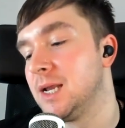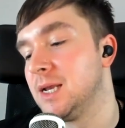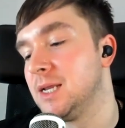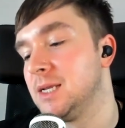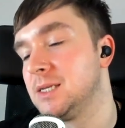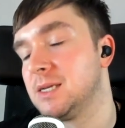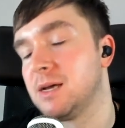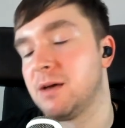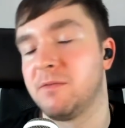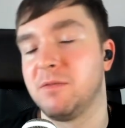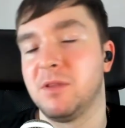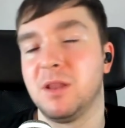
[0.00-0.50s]
I
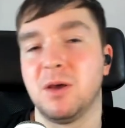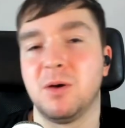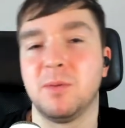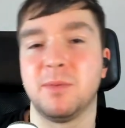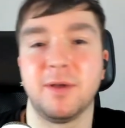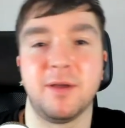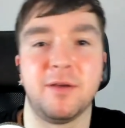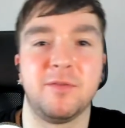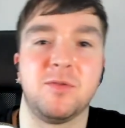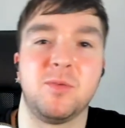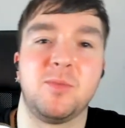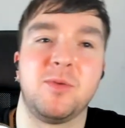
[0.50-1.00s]
need to have a little
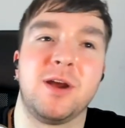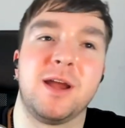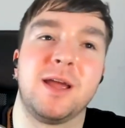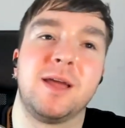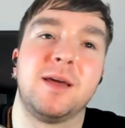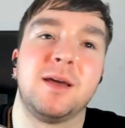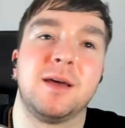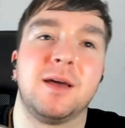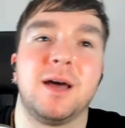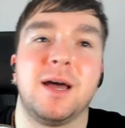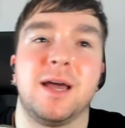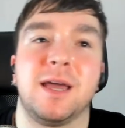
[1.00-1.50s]
bit of a
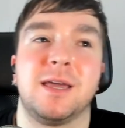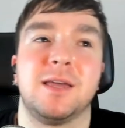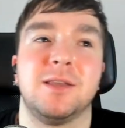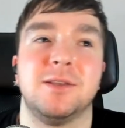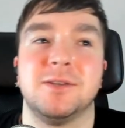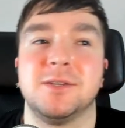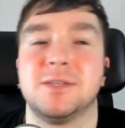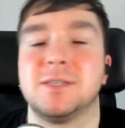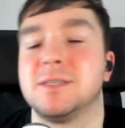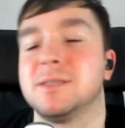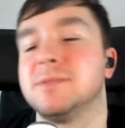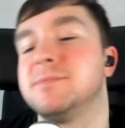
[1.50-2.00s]
break, I can
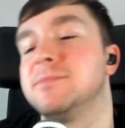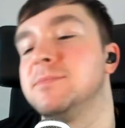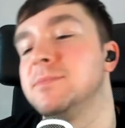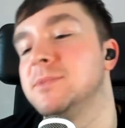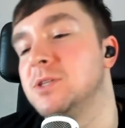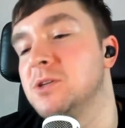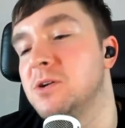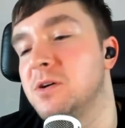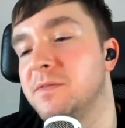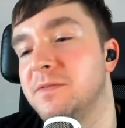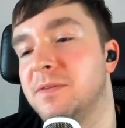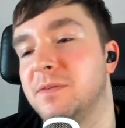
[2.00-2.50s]
just yeah.
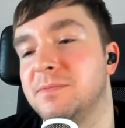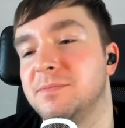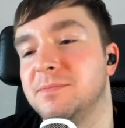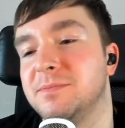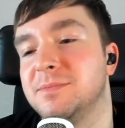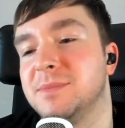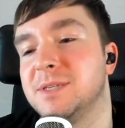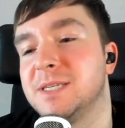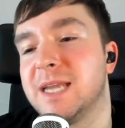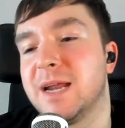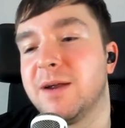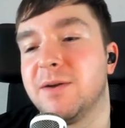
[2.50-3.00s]
sort of
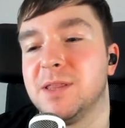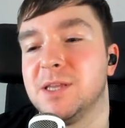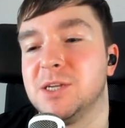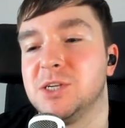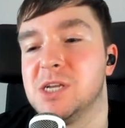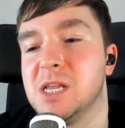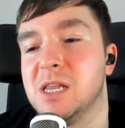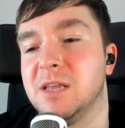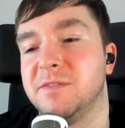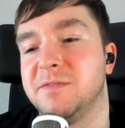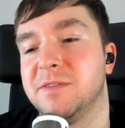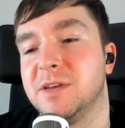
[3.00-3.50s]
stare at the
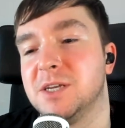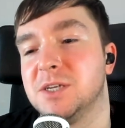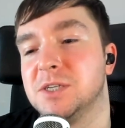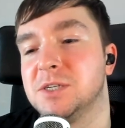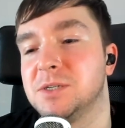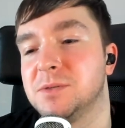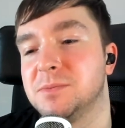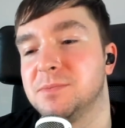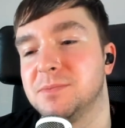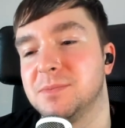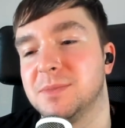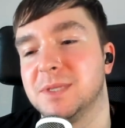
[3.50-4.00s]

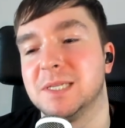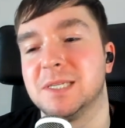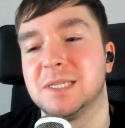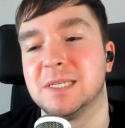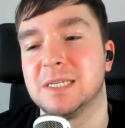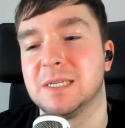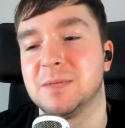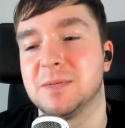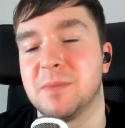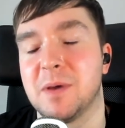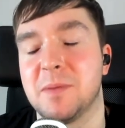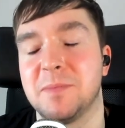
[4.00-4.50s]
jellyfish,
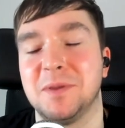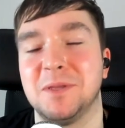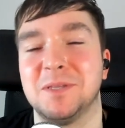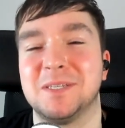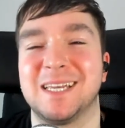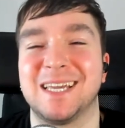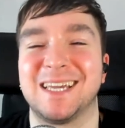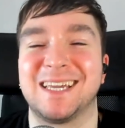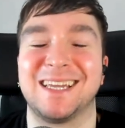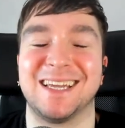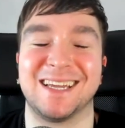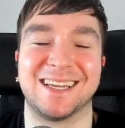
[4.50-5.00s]
listen to yeah. my
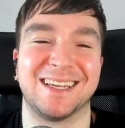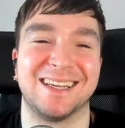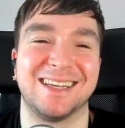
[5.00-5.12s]
music.